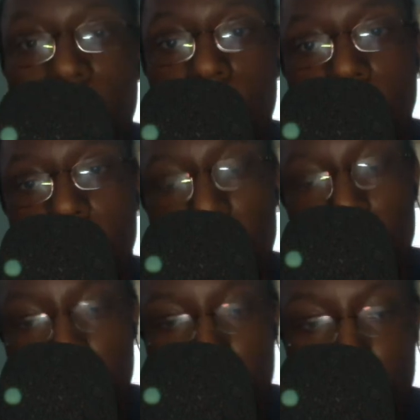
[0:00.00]
where you are in the
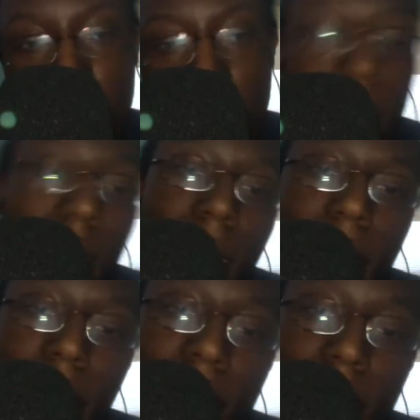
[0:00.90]
world.
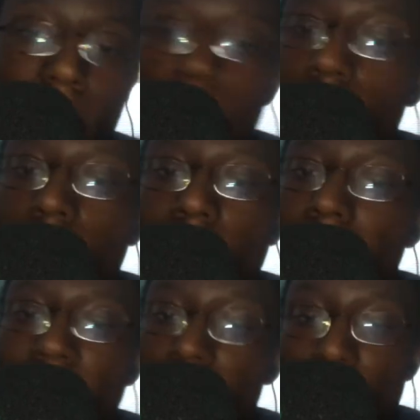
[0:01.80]
It's time for another
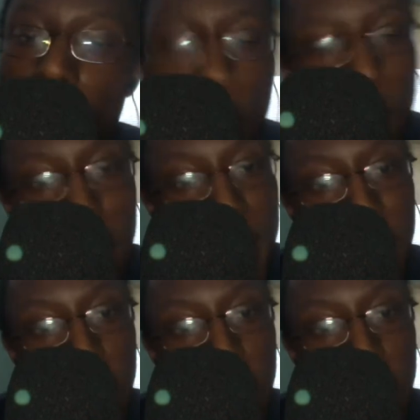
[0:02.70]
ASMR video.